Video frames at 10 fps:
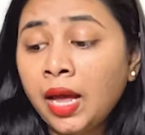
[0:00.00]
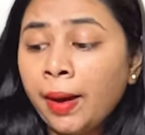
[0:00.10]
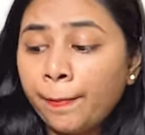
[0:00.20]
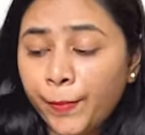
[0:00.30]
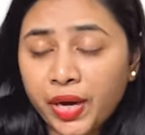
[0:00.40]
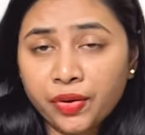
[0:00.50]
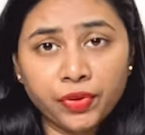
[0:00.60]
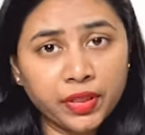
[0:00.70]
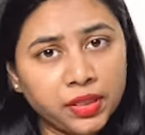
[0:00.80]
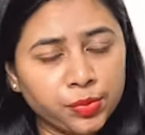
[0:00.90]
but
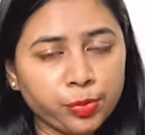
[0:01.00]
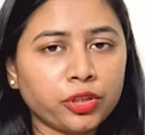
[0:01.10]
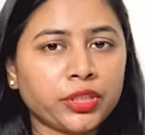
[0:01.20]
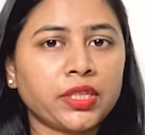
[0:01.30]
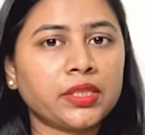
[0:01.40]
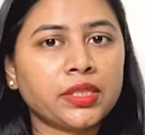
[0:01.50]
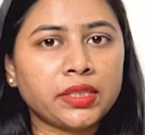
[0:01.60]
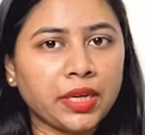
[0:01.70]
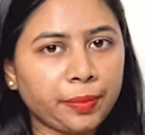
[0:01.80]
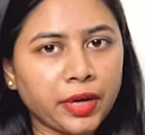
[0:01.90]
with this moisturizer
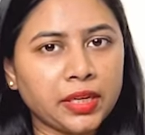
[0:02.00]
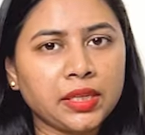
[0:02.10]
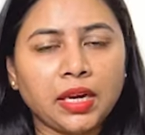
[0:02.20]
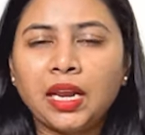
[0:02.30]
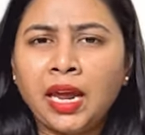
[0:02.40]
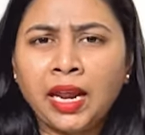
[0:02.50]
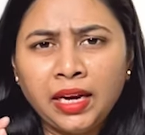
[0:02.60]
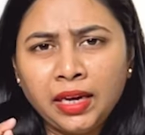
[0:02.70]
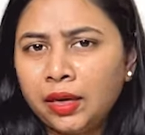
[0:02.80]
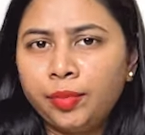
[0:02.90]
surprisingly a
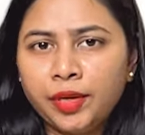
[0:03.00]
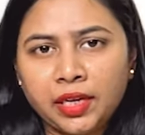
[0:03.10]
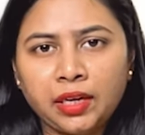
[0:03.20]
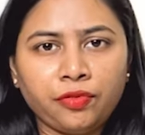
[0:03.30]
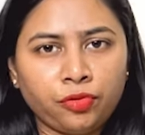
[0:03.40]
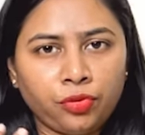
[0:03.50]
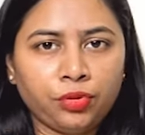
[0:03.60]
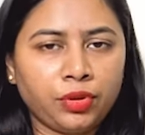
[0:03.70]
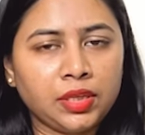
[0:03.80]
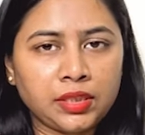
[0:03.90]
little bit
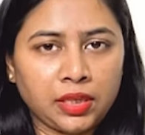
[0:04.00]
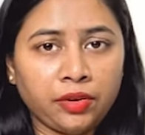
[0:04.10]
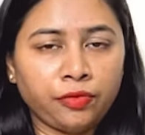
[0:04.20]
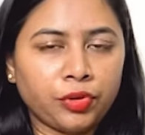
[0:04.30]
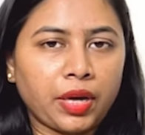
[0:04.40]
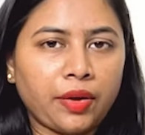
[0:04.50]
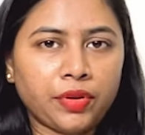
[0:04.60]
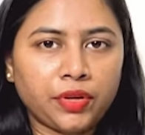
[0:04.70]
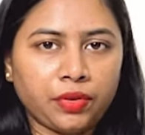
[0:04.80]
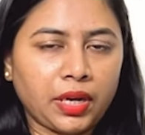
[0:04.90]
is enough to cover
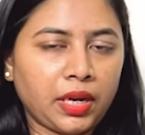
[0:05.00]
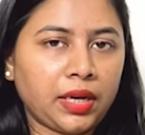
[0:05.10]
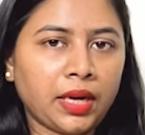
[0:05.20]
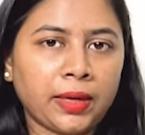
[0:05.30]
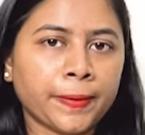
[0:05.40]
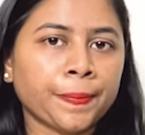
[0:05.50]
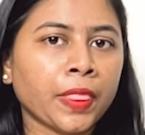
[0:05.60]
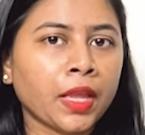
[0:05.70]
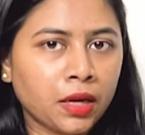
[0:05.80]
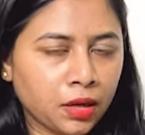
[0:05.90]
your entire
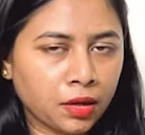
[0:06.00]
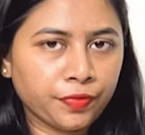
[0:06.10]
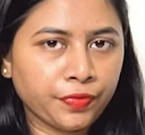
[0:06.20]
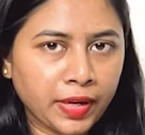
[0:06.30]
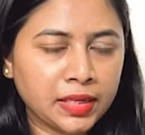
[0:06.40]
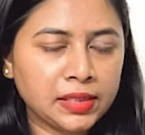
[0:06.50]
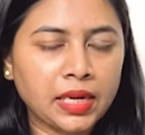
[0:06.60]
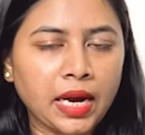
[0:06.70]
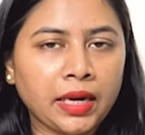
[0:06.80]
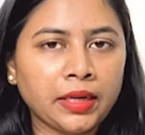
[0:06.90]
face.
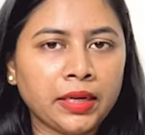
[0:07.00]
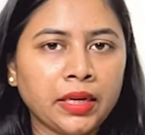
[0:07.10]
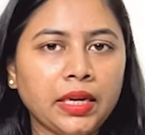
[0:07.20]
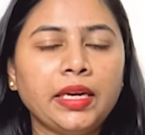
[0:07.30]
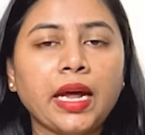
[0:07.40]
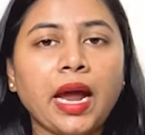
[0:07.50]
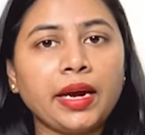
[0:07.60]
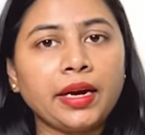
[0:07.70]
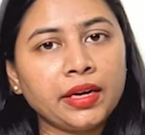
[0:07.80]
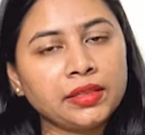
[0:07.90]
And it
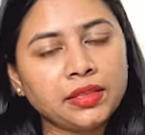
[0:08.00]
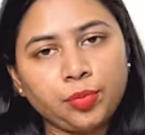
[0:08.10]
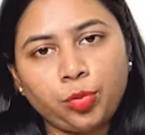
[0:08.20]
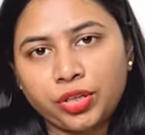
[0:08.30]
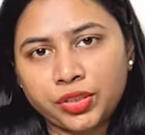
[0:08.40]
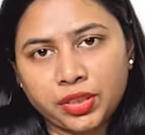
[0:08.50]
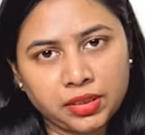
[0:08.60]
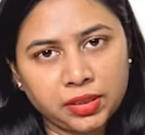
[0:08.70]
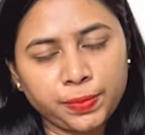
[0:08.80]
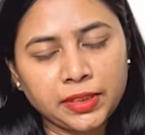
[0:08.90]
hydrates and
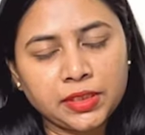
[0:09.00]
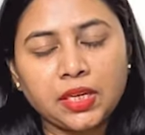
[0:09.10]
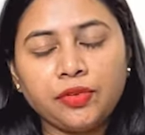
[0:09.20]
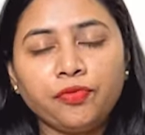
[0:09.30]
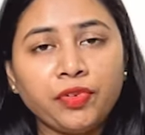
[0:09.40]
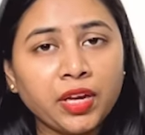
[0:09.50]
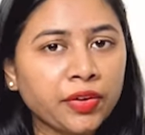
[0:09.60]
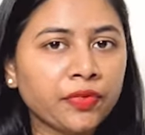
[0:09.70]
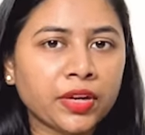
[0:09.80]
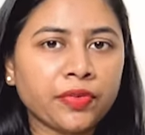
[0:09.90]
moisturizes my skin
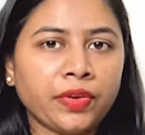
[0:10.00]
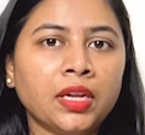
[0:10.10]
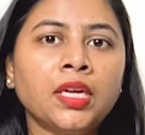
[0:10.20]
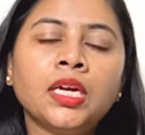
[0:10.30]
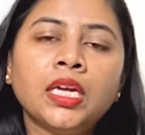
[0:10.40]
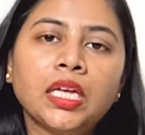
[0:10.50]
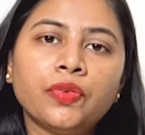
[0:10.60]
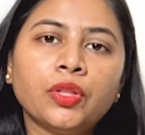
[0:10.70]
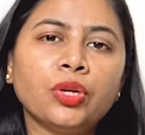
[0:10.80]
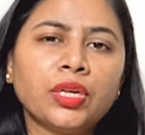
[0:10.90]
very well.
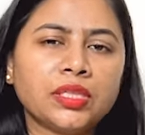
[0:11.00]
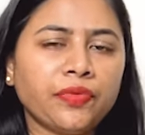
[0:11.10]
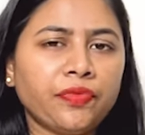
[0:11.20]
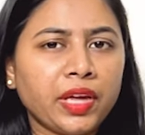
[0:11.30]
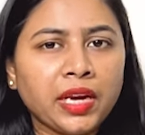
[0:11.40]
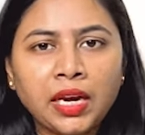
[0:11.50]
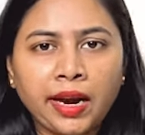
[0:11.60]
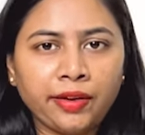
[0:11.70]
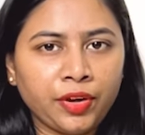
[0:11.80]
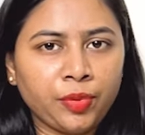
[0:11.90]
Even though it is a very
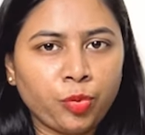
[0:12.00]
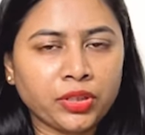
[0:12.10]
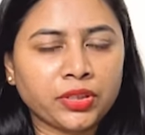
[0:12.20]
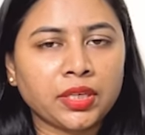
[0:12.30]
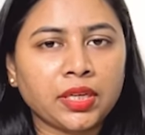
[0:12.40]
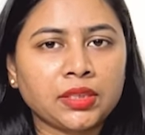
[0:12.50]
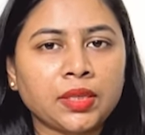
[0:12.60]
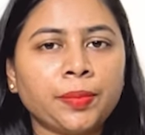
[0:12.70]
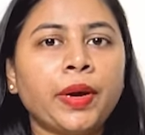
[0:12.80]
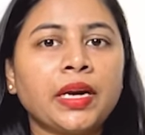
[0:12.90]
lightweight
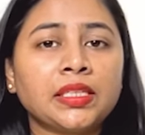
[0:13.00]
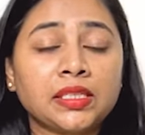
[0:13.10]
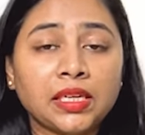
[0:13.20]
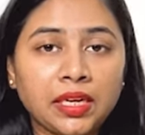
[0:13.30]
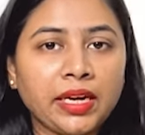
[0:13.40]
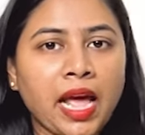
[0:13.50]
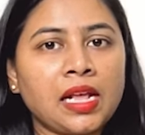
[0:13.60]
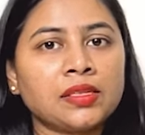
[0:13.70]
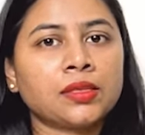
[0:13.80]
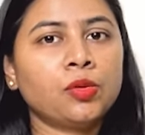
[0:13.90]
moisturizer, but still it
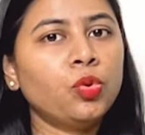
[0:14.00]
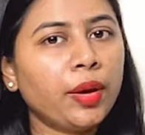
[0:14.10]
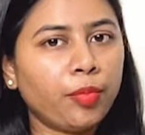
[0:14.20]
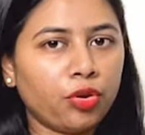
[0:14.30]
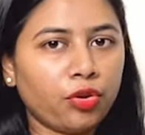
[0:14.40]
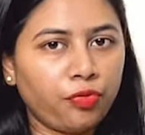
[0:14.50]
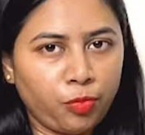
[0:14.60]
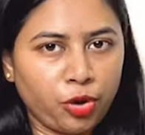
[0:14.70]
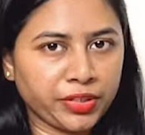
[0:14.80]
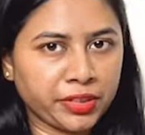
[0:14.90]
has good amount of
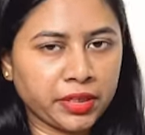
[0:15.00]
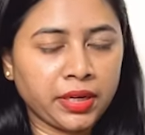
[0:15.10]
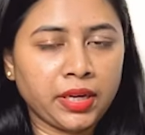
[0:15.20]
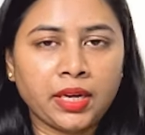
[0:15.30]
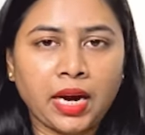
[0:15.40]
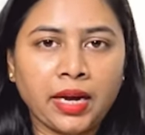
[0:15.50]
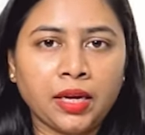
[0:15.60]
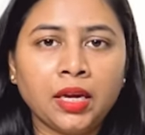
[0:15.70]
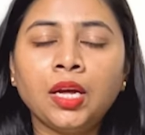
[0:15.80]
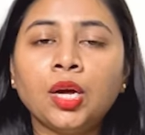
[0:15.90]
moisture in it and
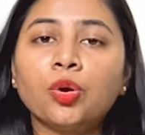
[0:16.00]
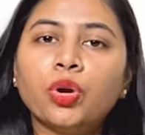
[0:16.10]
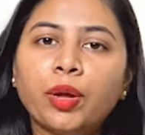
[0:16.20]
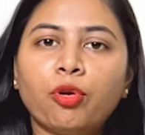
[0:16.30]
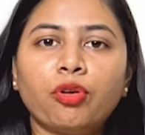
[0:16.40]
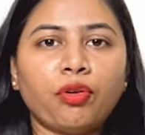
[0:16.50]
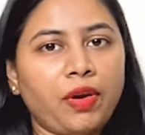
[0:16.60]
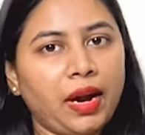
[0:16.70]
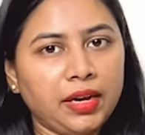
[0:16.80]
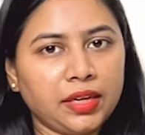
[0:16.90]
good amount of
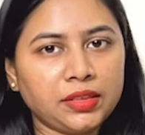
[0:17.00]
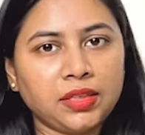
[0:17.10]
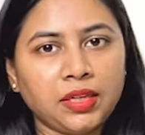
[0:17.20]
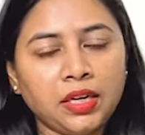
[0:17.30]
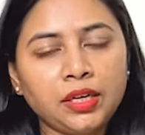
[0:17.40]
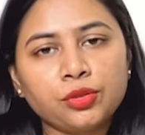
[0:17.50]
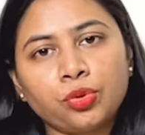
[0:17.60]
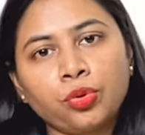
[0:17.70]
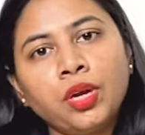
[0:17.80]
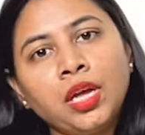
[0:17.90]
hydration in it.
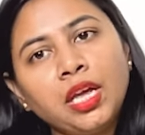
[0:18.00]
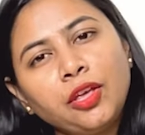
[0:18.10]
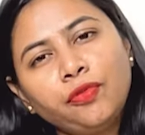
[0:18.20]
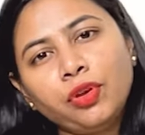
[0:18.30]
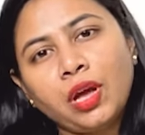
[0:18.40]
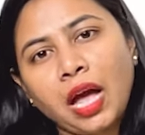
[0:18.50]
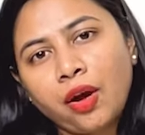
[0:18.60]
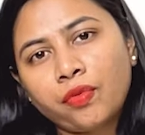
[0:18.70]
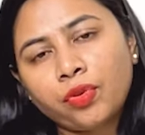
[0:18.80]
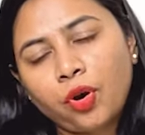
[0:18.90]
So if you
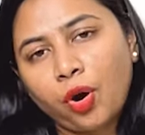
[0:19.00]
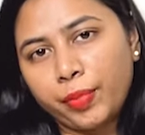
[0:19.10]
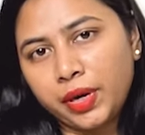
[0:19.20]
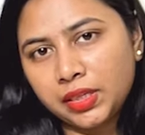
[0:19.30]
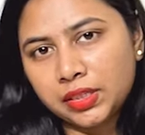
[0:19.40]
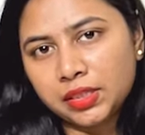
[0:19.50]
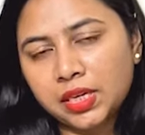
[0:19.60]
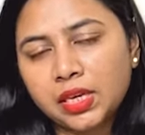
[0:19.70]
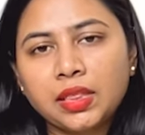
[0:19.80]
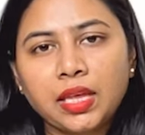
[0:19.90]
have combination
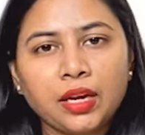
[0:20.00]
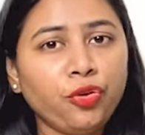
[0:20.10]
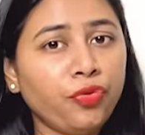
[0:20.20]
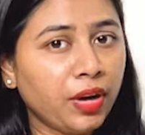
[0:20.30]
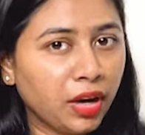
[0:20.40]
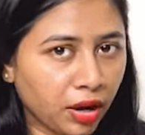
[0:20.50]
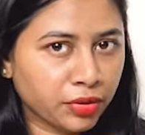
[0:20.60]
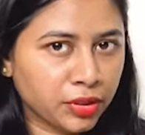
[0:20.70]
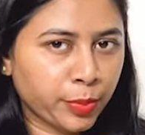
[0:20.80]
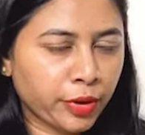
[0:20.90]
skin, then you will love
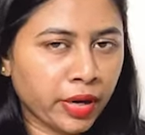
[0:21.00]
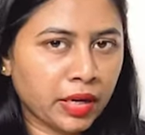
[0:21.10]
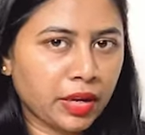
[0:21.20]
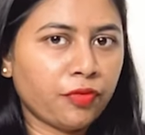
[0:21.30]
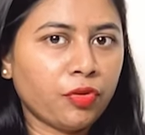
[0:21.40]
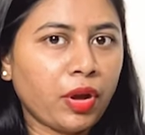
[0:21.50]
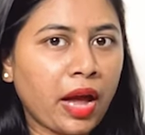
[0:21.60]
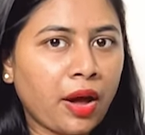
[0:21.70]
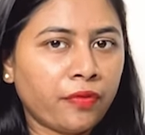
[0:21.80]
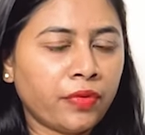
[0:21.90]
this product. If you
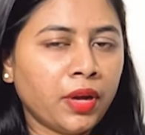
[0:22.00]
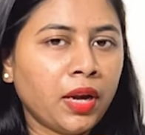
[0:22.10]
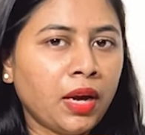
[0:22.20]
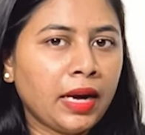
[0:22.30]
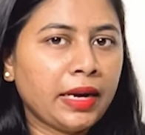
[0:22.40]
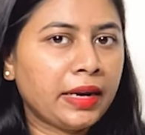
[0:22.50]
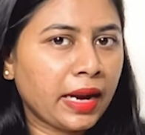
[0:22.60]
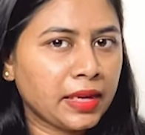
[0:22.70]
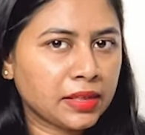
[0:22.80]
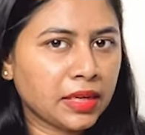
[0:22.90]
have
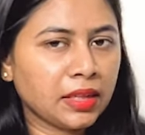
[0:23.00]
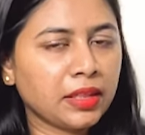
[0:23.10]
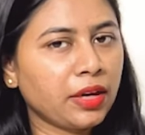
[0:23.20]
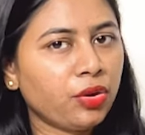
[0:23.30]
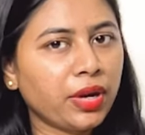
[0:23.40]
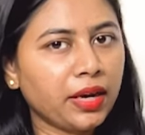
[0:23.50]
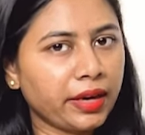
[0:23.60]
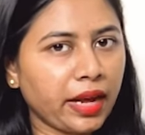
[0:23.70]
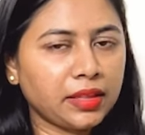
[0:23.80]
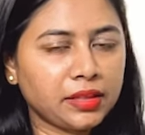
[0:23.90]
dry skin, then you can
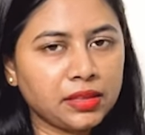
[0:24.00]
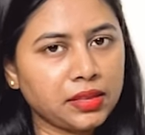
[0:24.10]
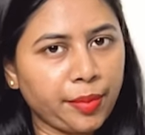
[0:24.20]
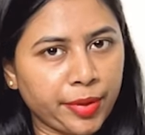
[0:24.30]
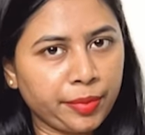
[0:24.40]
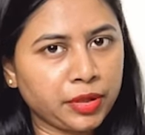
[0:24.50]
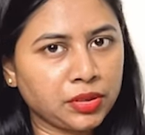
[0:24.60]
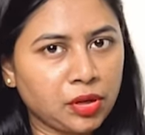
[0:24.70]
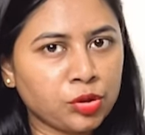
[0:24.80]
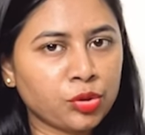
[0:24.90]
try this in summer months
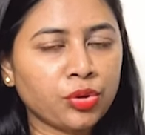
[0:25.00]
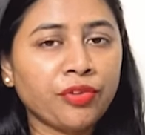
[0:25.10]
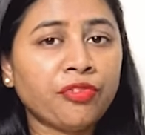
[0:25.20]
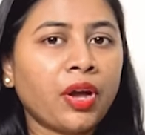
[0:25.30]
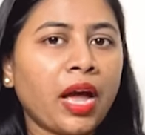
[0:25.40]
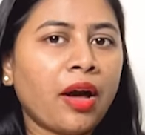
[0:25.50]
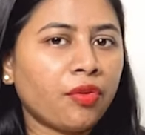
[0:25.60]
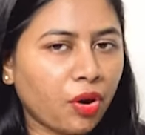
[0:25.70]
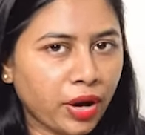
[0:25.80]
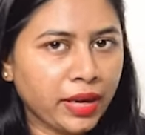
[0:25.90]
also. If you
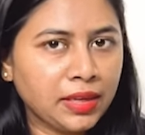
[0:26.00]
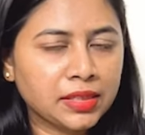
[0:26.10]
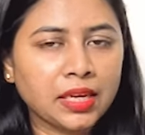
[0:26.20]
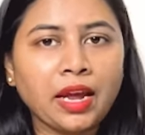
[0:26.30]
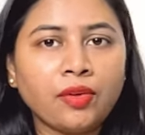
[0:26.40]
have oily skin, I